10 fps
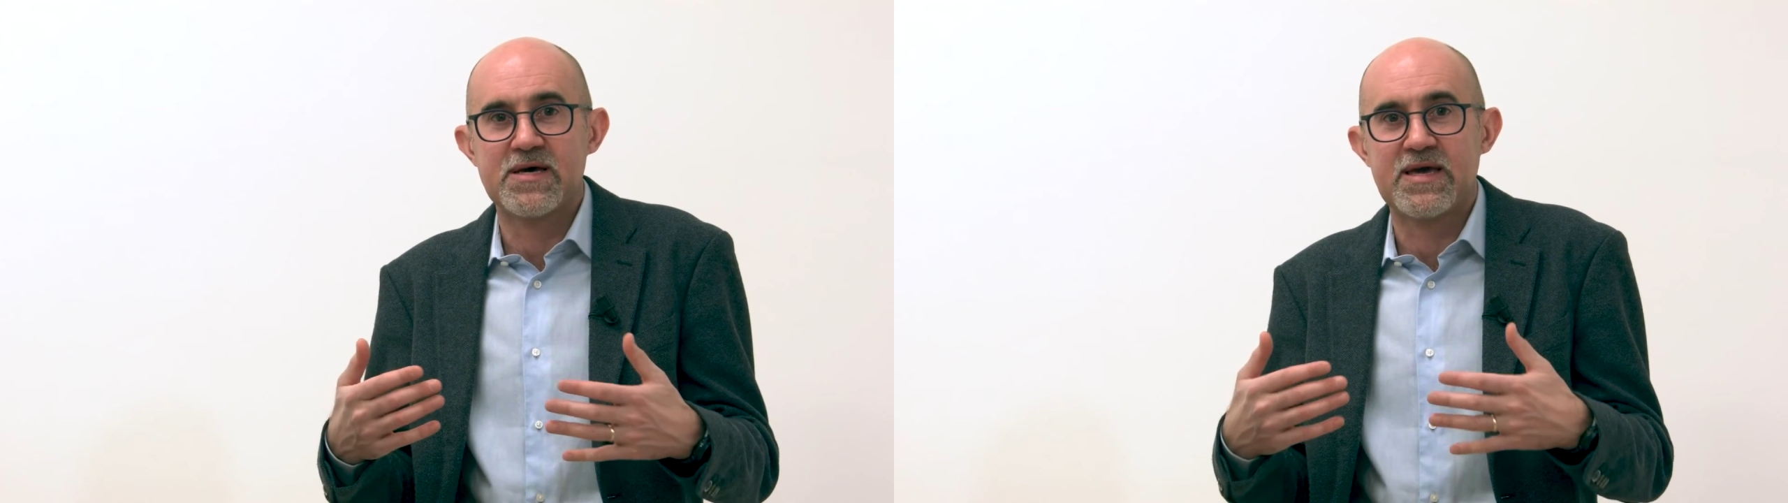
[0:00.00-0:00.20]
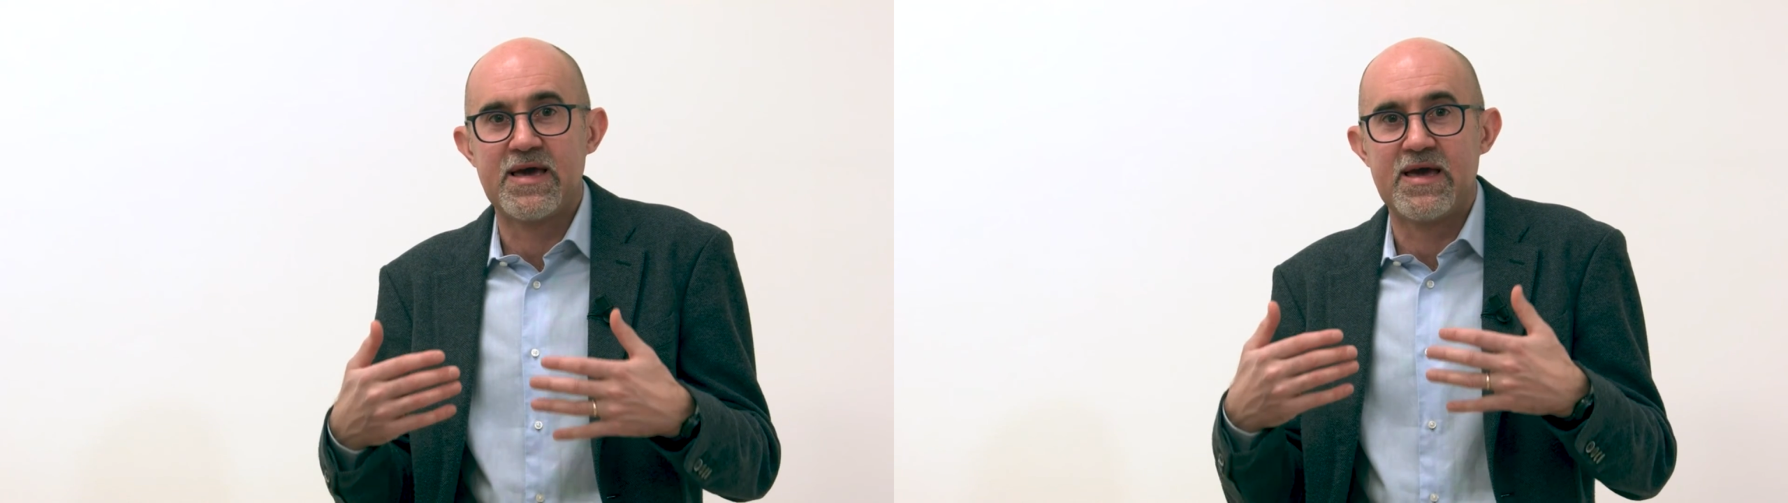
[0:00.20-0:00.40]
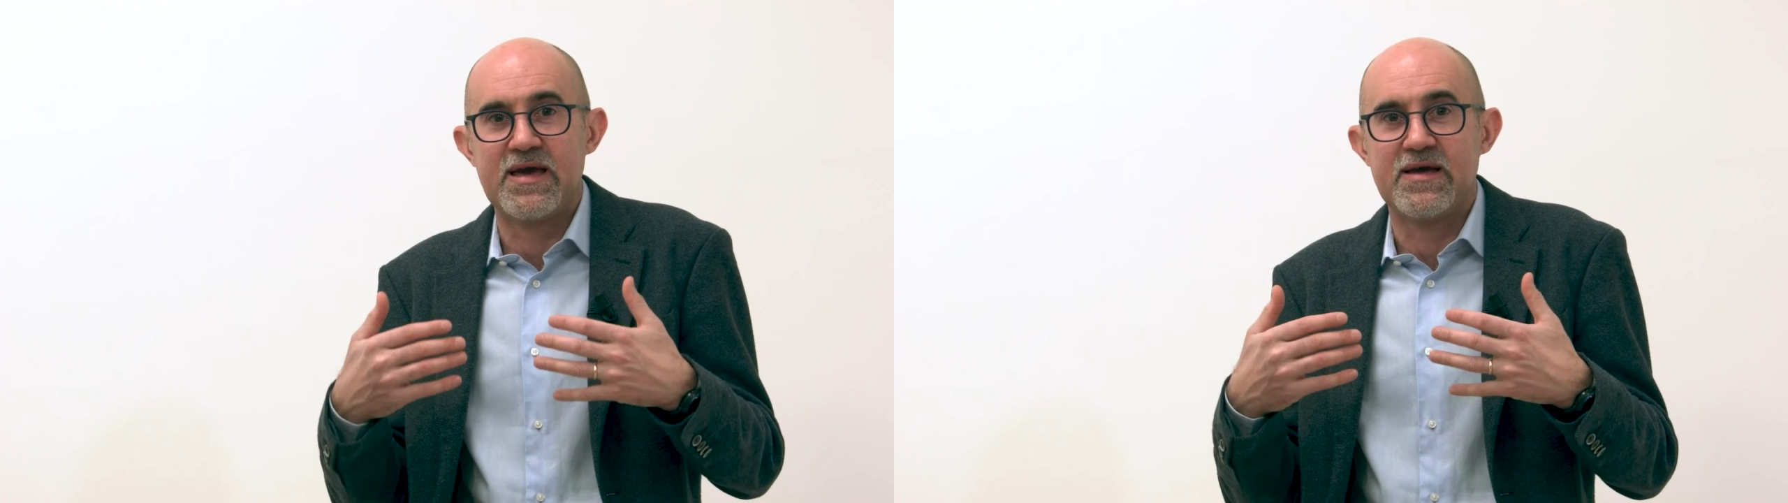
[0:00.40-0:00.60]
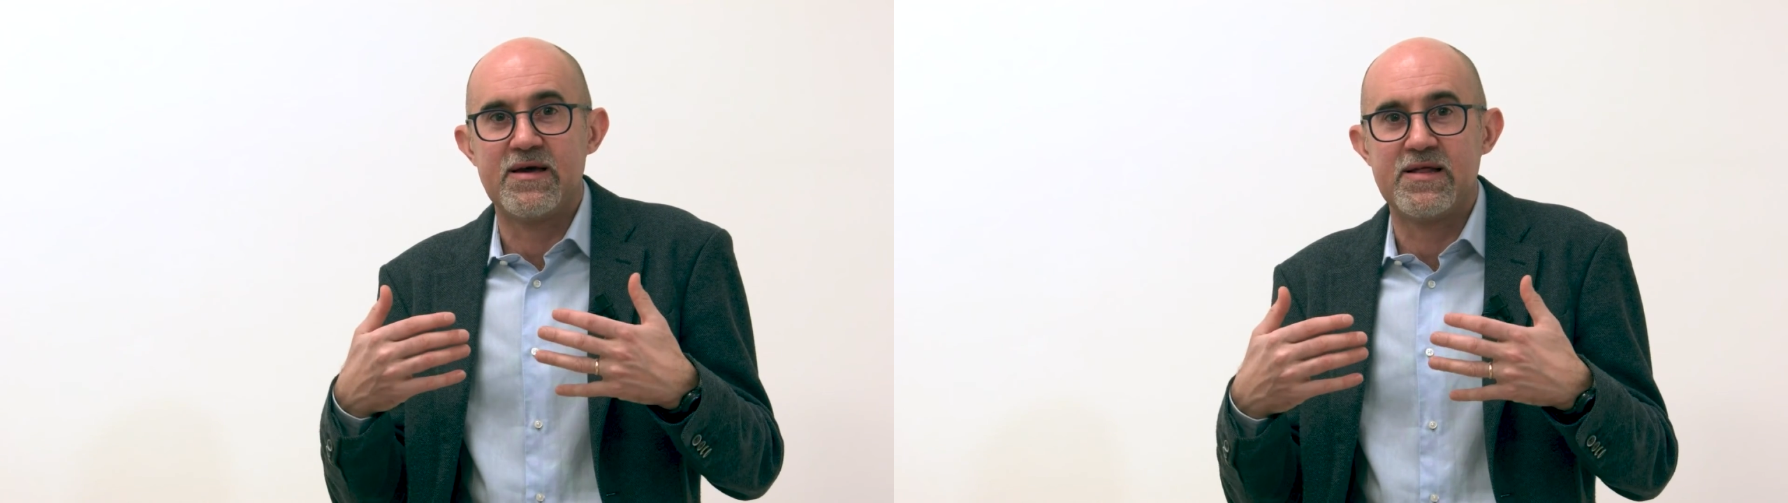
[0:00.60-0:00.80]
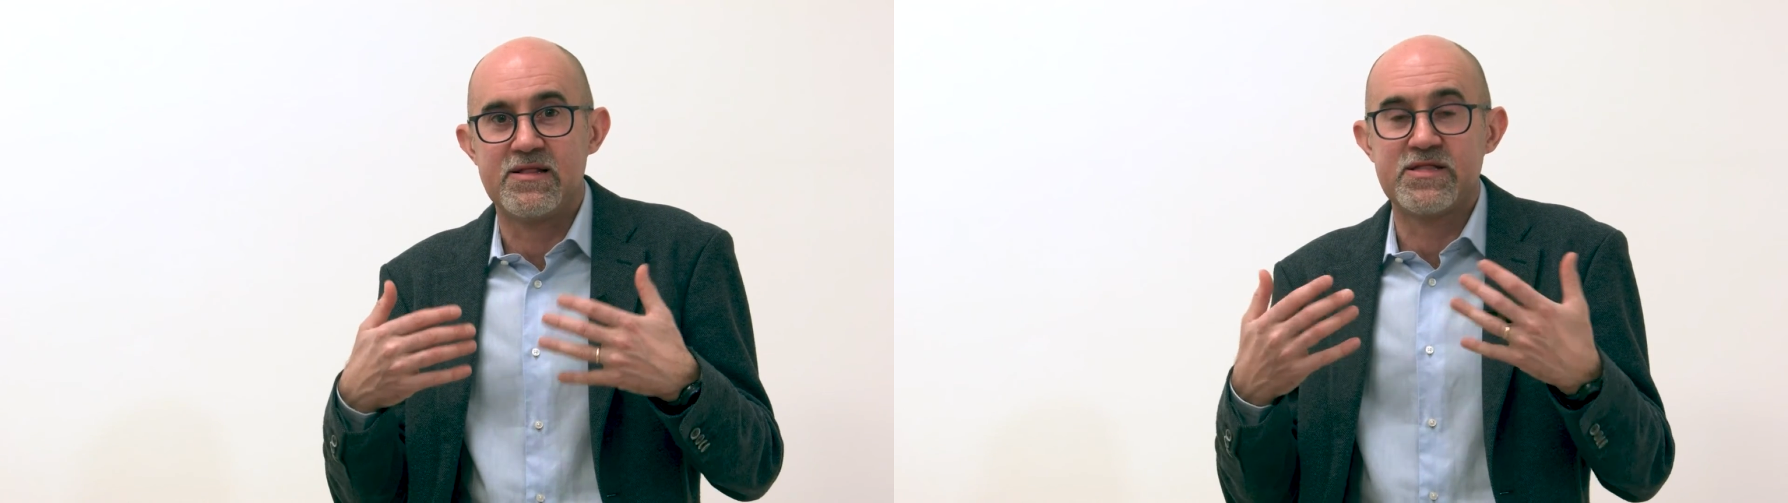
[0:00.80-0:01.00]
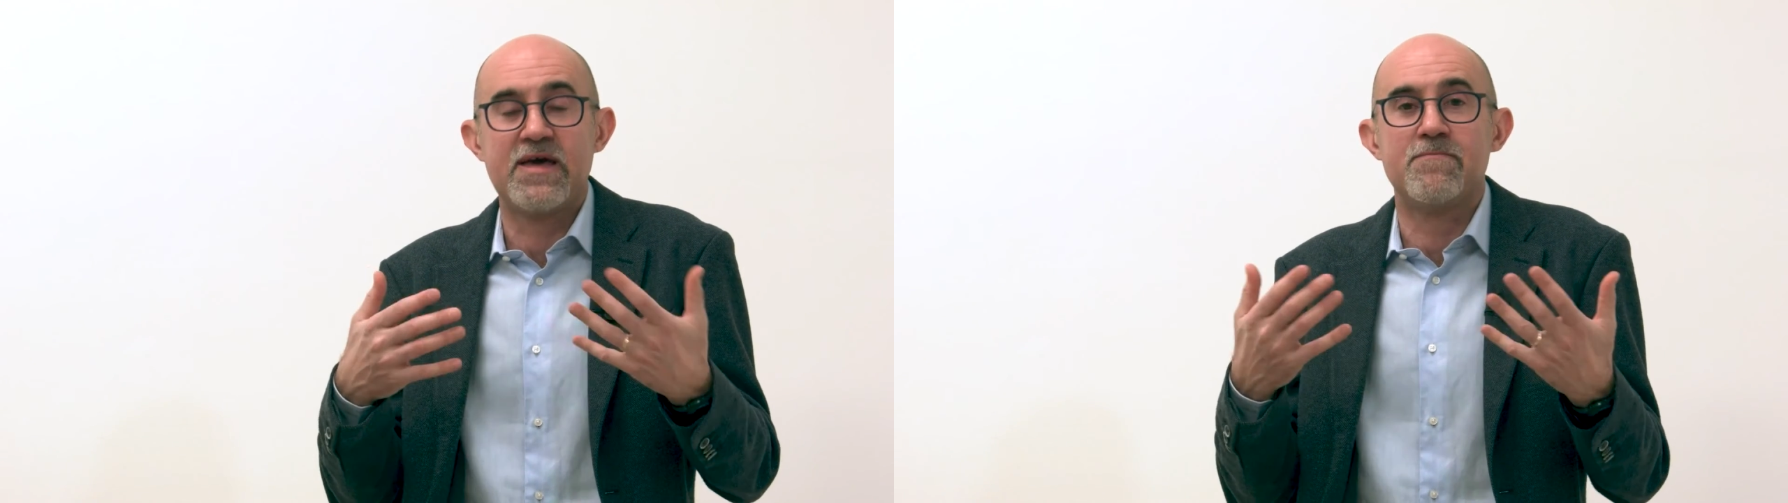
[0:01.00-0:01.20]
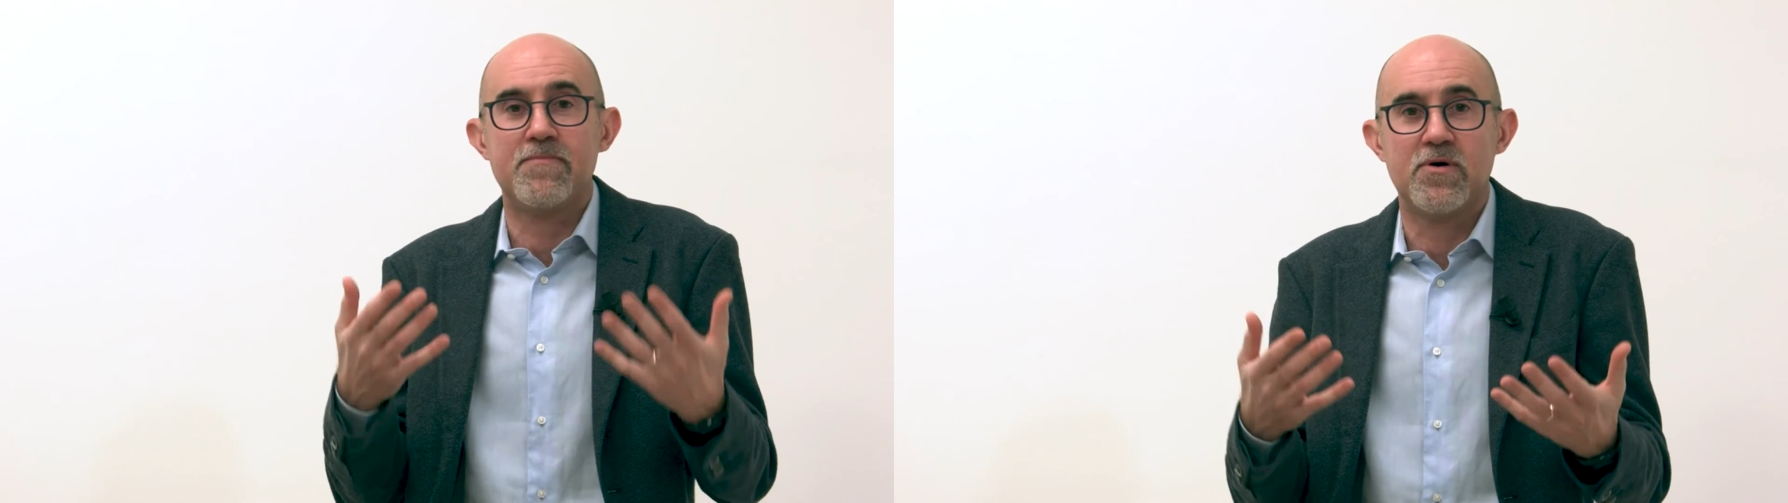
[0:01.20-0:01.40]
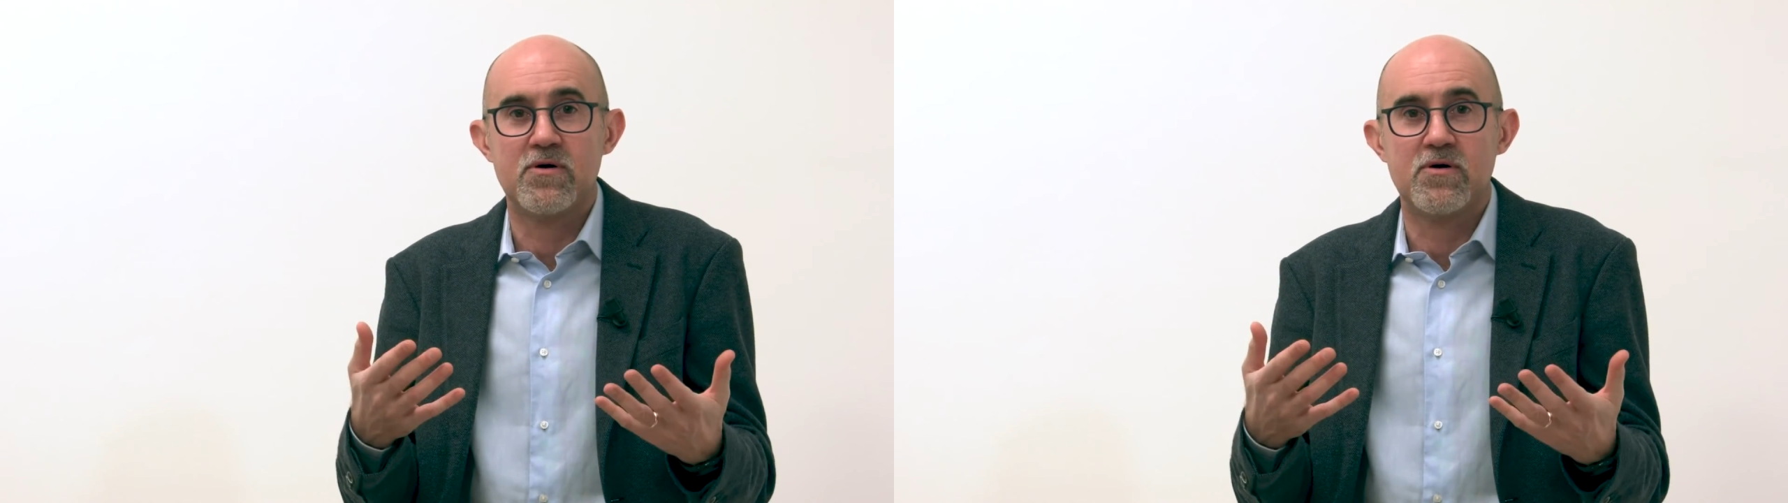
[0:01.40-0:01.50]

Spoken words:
Of course, time is